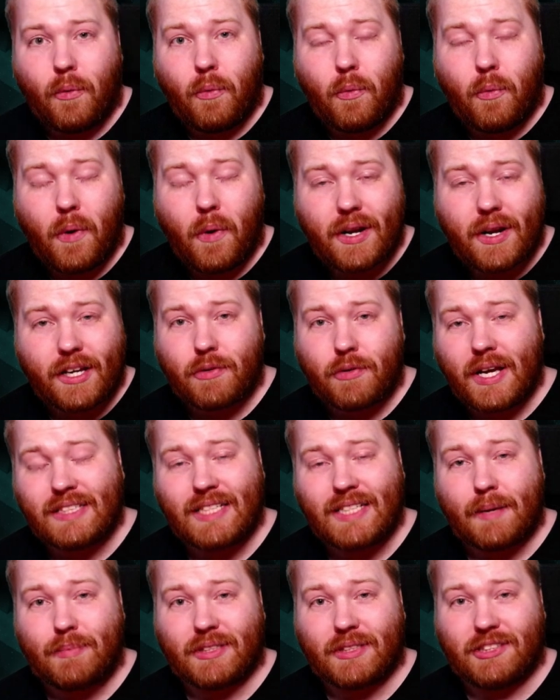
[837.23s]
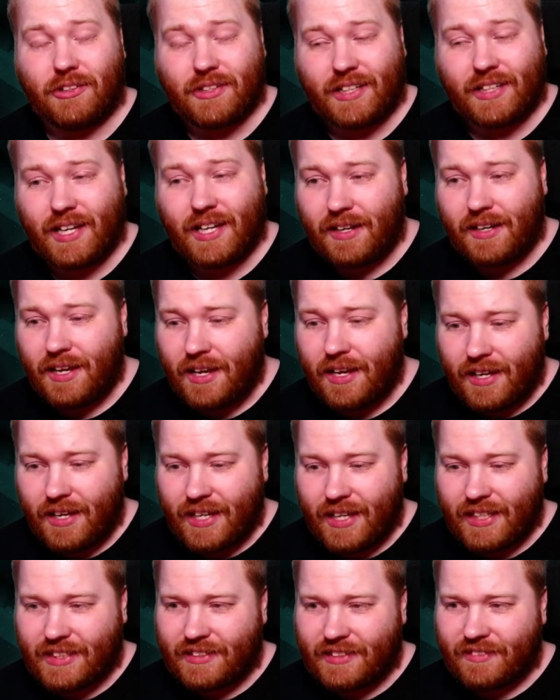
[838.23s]
What a crazy episode again.
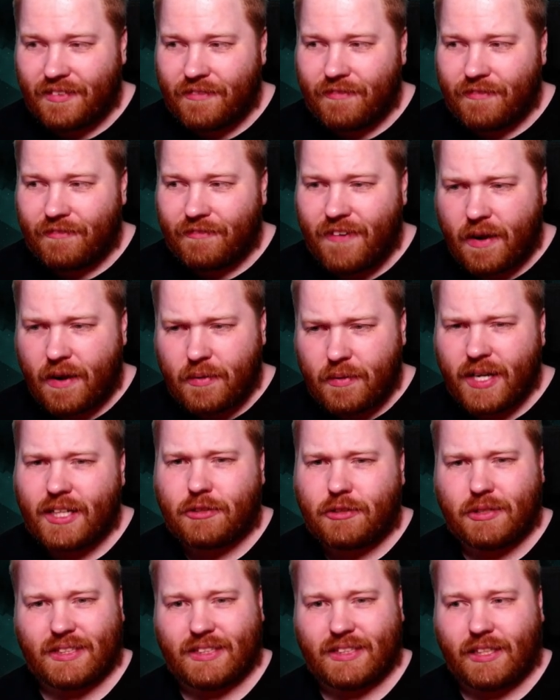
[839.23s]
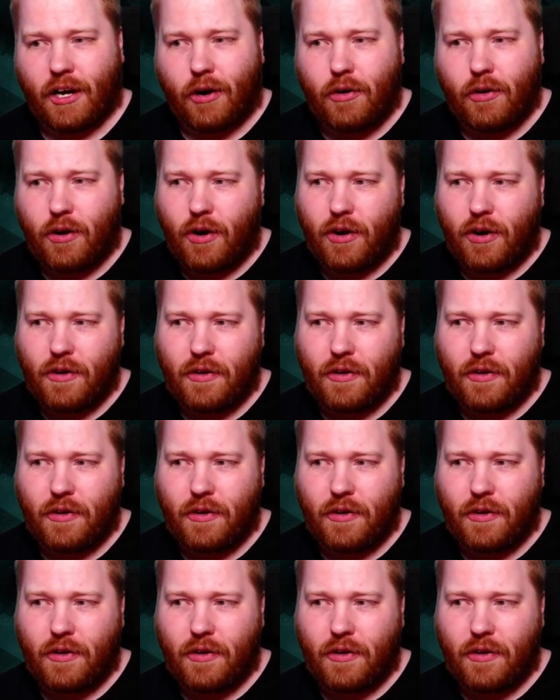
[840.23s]
It's very interesting how